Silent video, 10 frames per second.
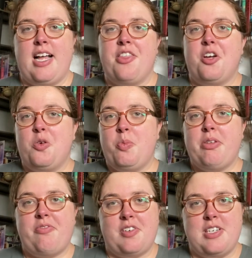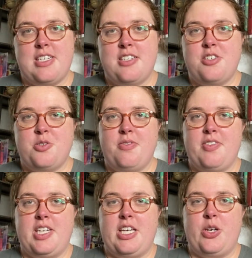I thought it would be fun to do a
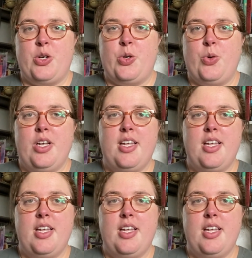video,